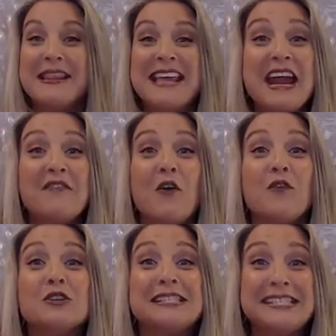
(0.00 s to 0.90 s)
I mean, they
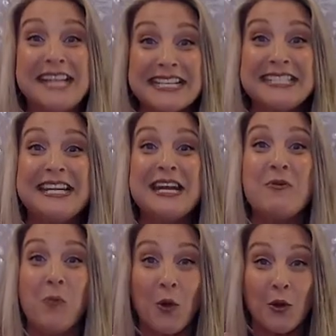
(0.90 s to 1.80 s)
have over
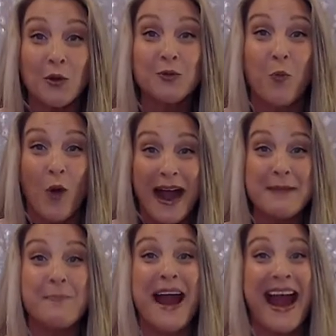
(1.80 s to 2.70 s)
sixty
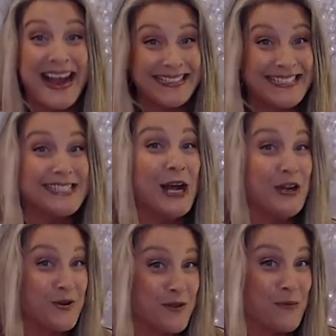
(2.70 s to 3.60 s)
worldwide
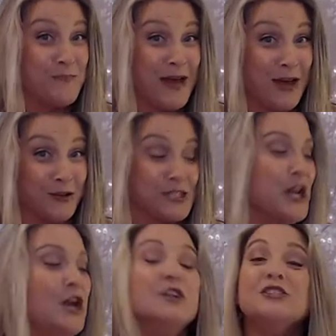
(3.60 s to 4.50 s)
patents under their
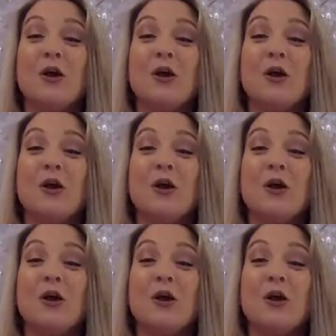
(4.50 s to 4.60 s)
belt.